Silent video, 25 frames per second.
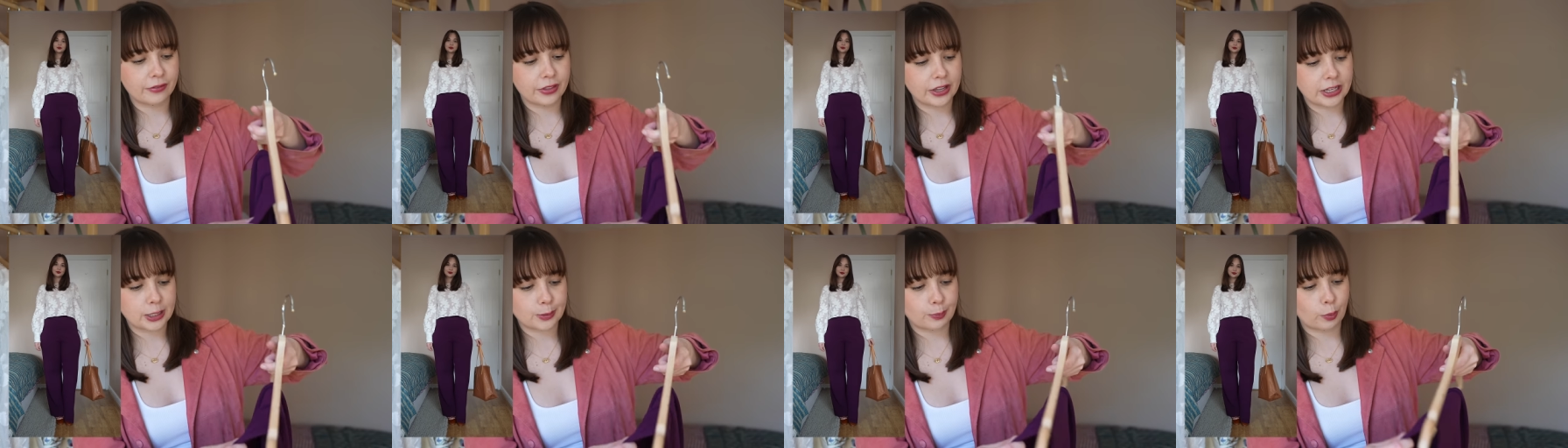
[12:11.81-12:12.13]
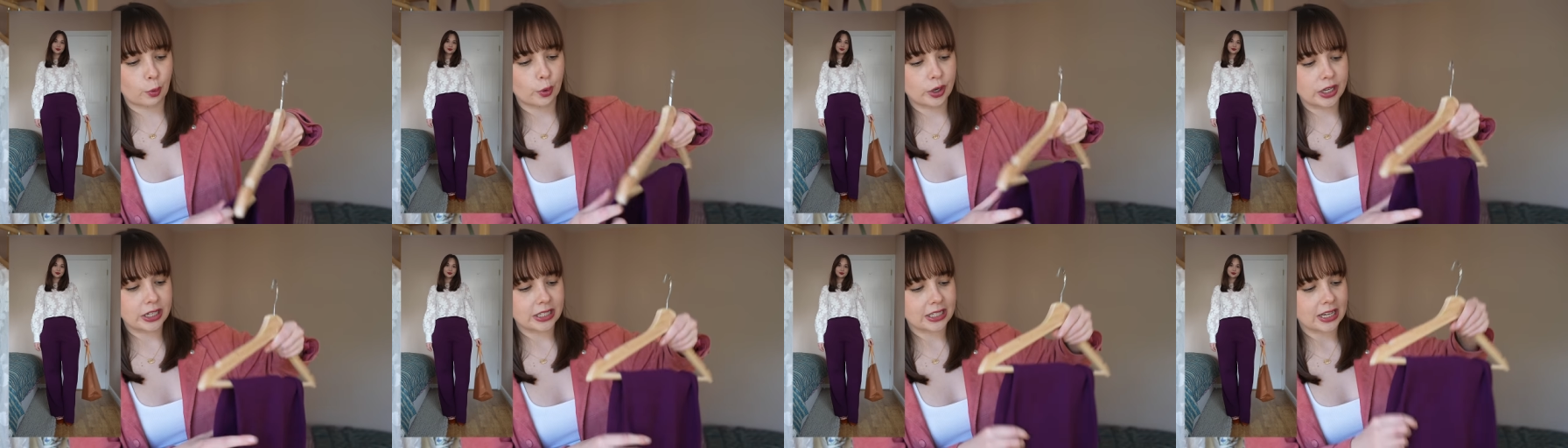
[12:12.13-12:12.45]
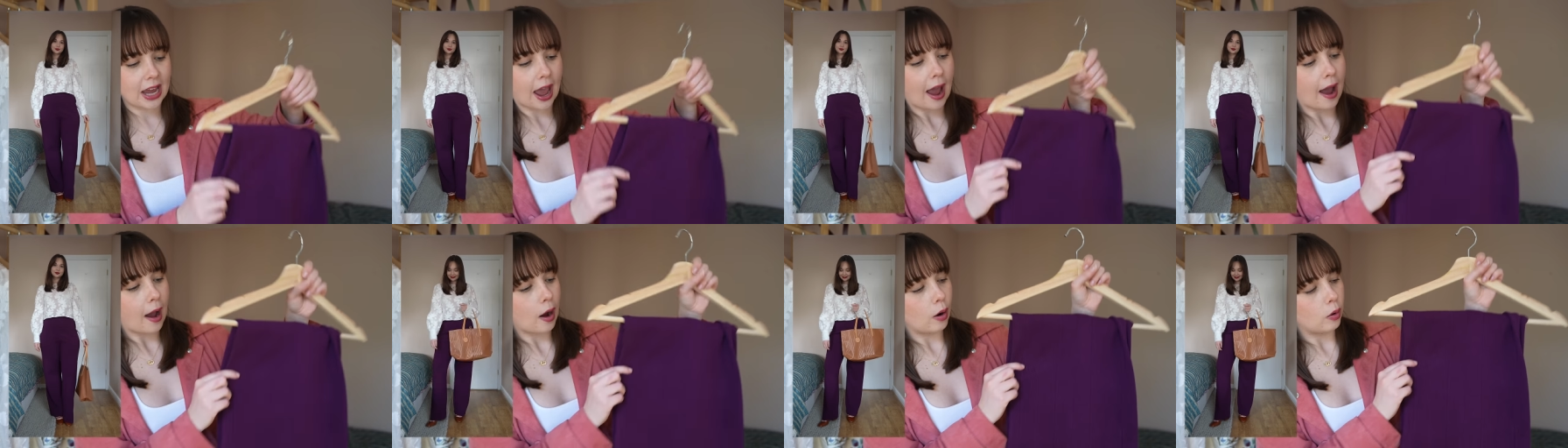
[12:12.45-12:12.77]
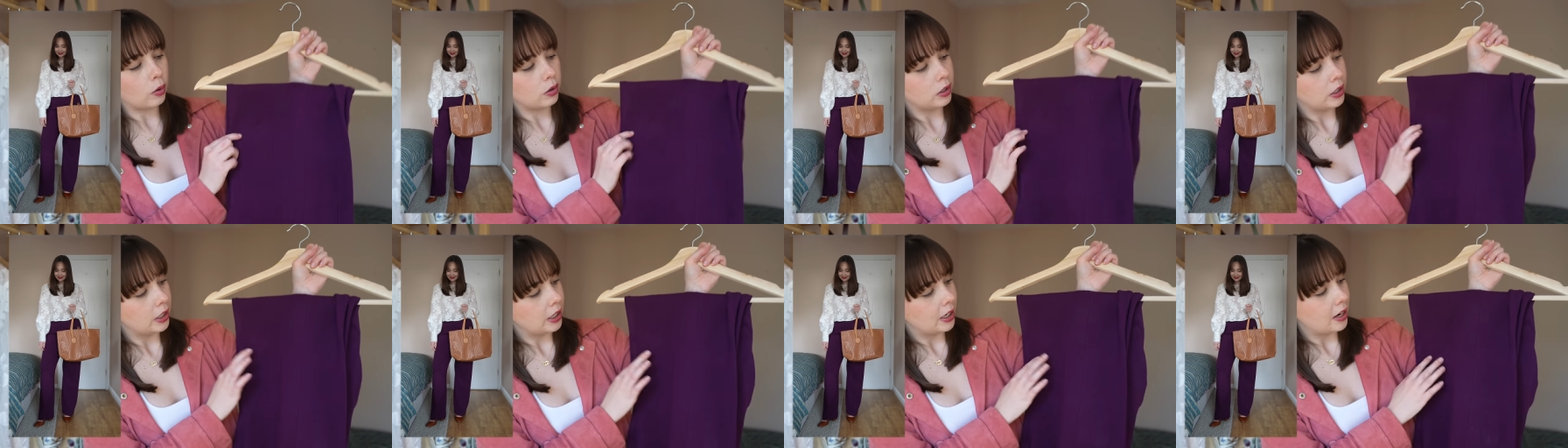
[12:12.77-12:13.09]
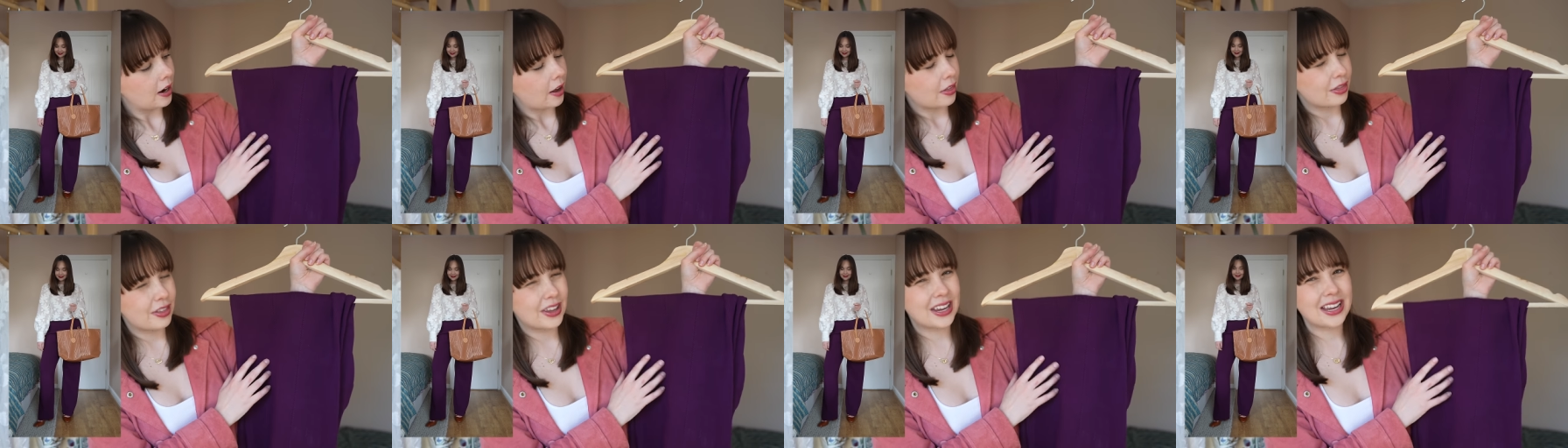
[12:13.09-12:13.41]
this pointelle
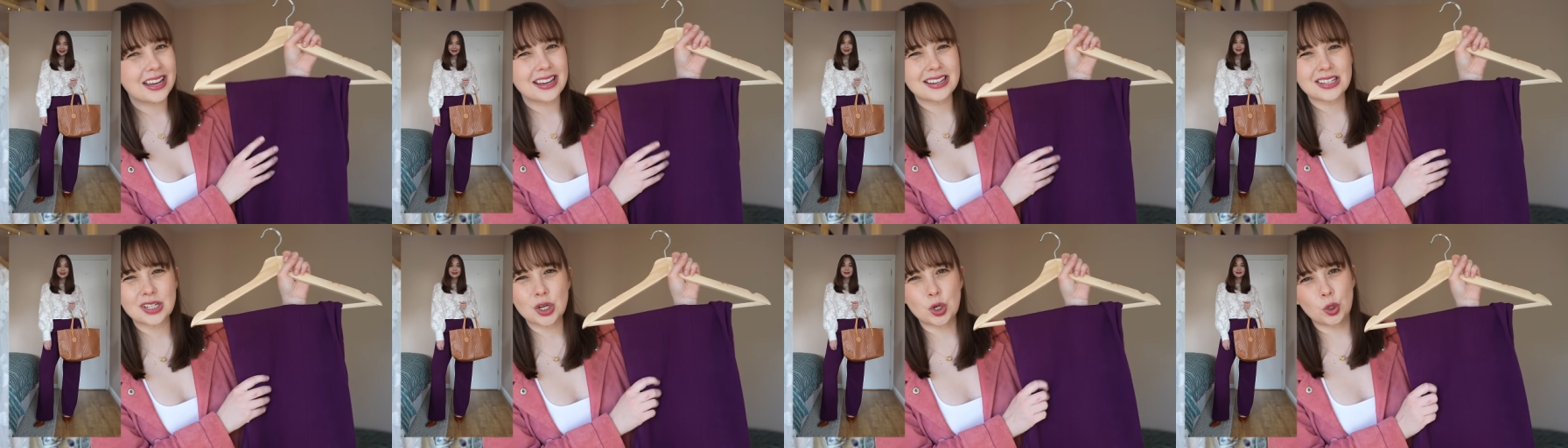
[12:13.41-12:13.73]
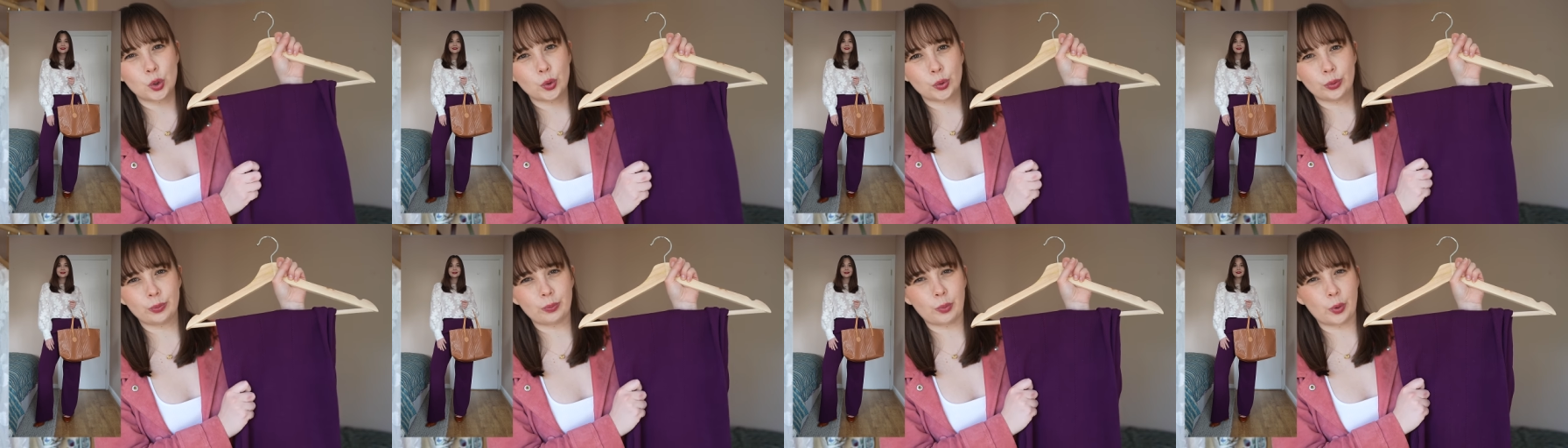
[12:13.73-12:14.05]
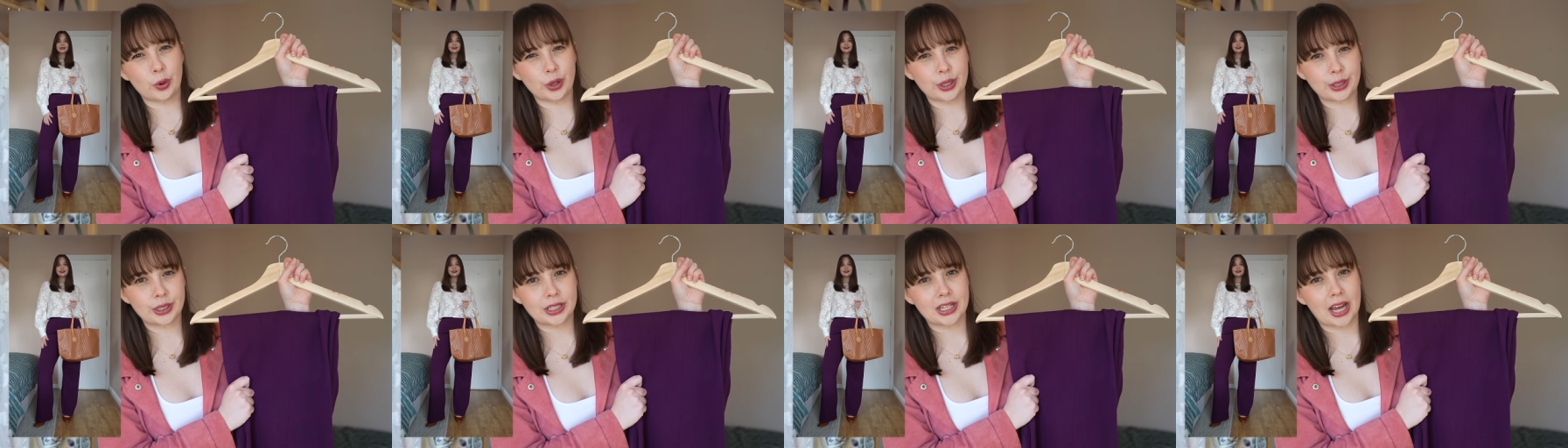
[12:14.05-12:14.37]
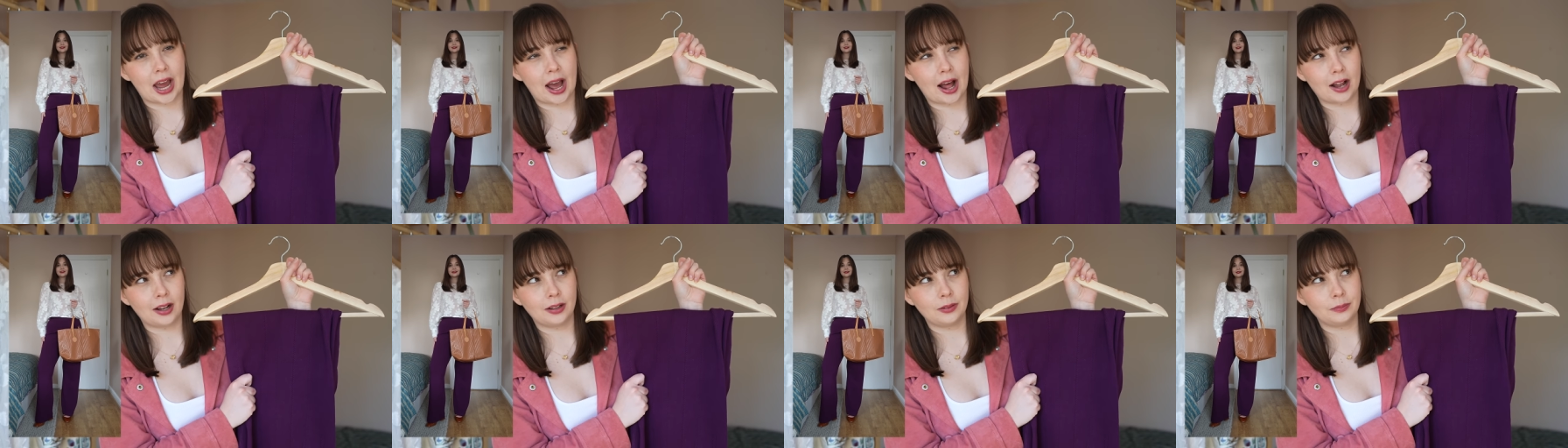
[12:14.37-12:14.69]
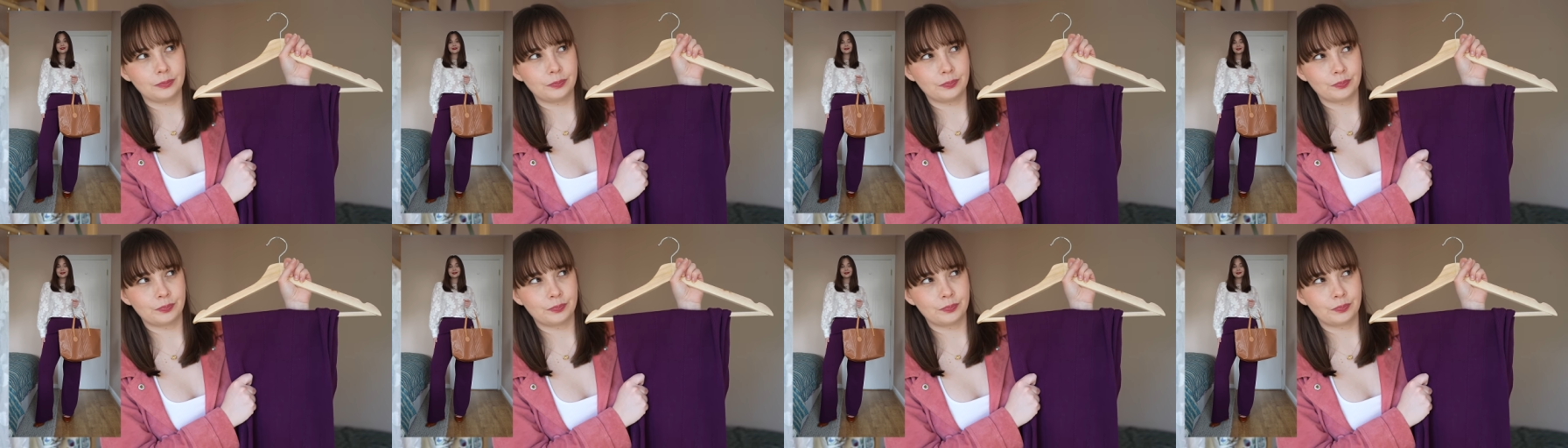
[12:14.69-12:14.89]
think it's called pointelle